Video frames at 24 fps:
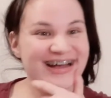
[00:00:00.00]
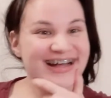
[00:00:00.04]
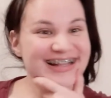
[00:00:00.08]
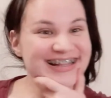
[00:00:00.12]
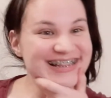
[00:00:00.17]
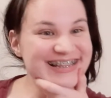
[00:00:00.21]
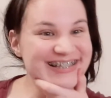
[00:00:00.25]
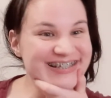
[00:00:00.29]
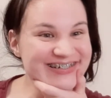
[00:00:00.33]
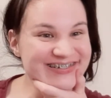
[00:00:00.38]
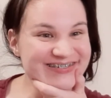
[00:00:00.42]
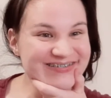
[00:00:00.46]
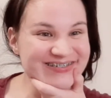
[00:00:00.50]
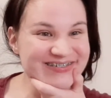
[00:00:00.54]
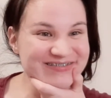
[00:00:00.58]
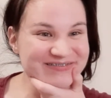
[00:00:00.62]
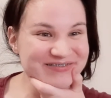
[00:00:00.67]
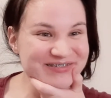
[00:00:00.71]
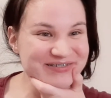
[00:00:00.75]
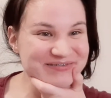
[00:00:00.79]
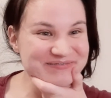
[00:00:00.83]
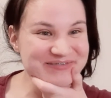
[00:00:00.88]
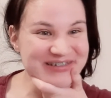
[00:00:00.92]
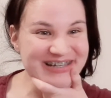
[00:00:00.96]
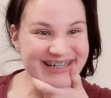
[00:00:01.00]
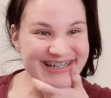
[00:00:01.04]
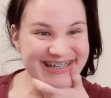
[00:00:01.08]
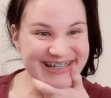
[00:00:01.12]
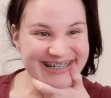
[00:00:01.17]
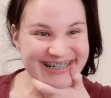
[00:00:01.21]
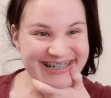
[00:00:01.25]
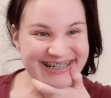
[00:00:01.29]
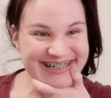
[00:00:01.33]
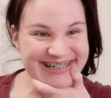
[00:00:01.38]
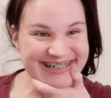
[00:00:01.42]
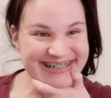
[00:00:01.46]
Hello
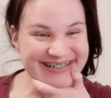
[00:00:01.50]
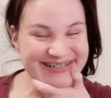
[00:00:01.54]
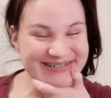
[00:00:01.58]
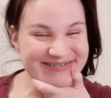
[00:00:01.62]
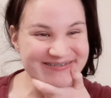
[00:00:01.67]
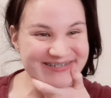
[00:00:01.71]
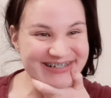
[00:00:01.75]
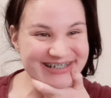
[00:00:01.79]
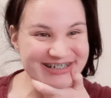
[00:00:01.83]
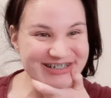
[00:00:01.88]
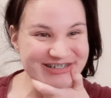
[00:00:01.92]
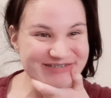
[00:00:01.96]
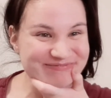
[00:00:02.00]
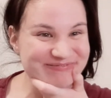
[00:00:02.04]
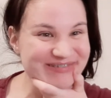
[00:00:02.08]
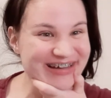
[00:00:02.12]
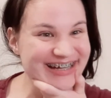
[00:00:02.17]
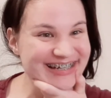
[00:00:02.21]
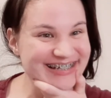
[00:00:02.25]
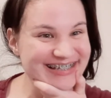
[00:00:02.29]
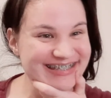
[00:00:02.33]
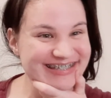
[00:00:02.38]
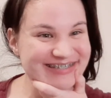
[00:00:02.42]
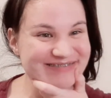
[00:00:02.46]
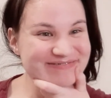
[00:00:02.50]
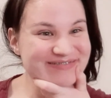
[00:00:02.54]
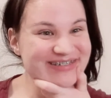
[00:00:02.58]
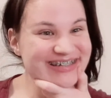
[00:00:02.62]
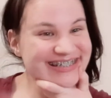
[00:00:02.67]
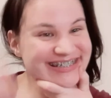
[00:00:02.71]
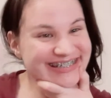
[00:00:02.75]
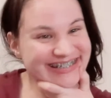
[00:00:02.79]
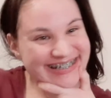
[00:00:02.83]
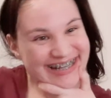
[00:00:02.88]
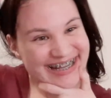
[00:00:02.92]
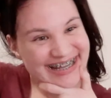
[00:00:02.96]
everybody! Welcome back to my
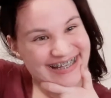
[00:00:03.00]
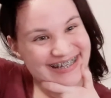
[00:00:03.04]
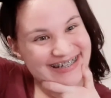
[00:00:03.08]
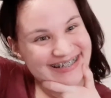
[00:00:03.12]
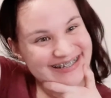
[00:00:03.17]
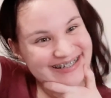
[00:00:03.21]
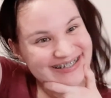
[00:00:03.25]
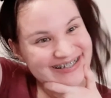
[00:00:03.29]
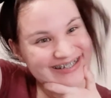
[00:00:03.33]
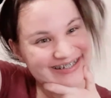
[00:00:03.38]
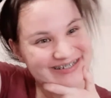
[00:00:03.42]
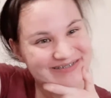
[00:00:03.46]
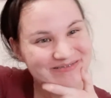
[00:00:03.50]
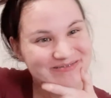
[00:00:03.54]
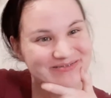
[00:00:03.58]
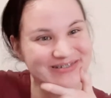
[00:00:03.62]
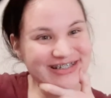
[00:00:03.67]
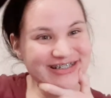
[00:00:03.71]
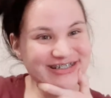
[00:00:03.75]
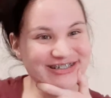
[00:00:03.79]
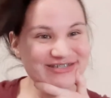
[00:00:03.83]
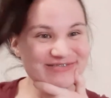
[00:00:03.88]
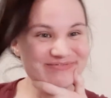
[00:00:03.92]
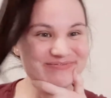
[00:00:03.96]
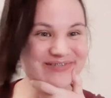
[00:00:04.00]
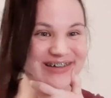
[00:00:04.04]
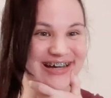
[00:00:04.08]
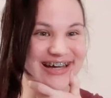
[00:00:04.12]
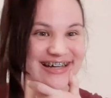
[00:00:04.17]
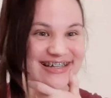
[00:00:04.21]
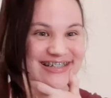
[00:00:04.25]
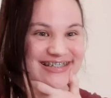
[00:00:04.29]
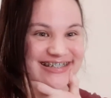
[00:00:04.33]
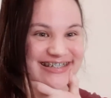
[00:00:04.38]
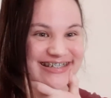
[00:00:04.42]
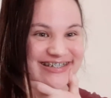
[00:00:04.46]
channel. Welcome
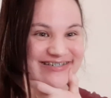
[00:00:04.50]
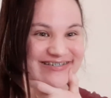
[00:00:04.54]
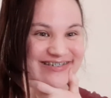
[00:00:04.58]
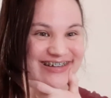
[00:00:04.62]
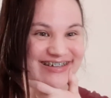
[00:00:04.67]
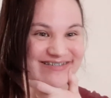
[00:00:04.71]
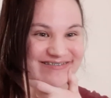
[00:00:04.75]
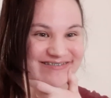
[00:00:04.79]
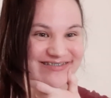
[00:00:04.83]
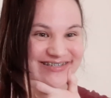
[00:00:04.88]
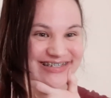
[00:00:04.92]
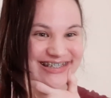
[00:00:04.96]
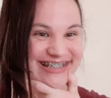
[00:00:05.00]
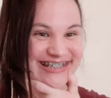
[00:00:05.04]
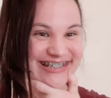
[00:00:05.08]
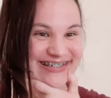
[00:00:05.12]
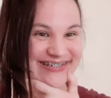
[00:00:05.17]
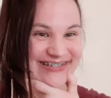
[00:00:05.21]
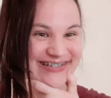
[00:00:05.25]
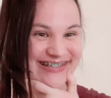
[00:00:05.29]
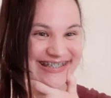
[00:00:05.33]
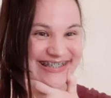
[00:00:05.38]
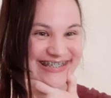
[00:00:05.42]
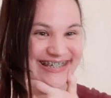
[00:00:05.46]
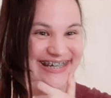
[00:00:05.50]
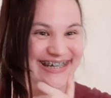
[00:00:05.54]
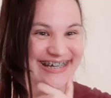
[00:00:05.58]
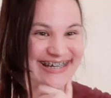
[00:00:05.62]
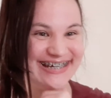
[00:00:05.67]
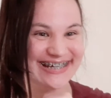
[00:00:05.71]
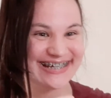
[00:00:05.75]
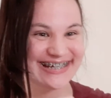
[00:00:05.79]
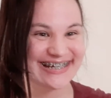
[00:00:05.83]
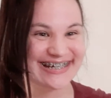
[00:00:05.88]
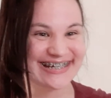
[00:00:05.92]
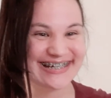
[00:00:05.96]
back to Travel
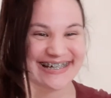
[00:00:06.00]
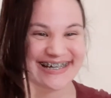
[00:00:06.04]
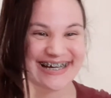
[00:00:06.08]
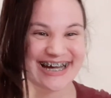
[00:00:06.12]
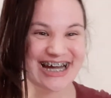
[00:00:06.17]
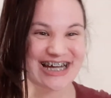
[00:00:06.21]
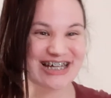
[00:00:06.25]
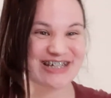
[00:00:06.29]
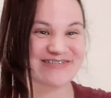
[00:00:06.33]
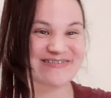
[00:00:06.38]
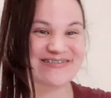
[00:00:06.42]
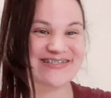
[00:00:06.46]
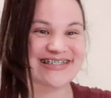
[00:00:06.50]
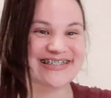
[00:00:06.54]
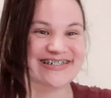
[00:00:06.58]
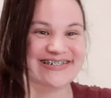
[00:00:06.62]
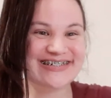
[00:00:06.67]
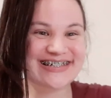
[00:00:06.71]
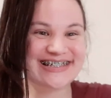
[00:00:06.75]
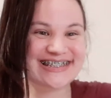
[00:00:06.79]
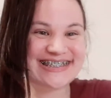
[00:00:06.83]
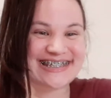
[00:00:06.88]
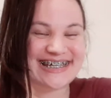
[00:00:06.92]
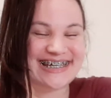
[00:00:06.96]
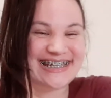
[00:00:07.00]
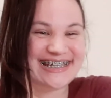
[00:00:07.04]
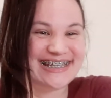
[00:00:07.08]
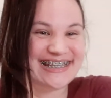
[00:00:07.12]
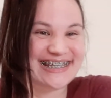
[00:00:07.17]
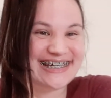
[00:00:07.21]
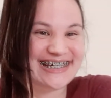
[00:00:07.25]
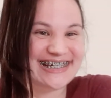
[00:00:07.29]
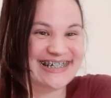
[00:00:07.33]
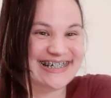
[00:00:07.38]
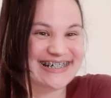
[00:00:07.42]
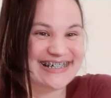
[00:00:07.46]
Tuesday. I'm so excited
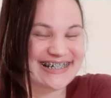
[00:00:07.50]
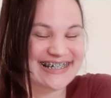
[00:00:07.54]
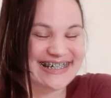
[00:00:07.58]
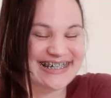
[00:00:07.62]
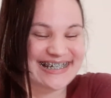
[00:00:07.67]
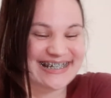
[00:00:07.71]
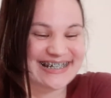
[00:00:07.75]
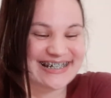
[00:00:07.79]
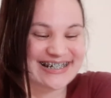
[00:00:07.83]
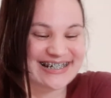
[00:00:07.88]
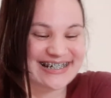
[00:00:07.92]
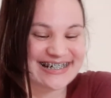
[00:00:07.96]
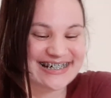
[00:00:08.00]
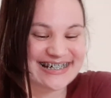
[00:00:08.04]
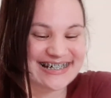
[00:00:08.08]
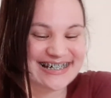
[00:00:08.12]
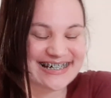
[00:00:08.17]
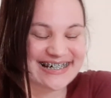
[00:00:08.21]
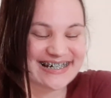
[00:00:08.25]
that you're here.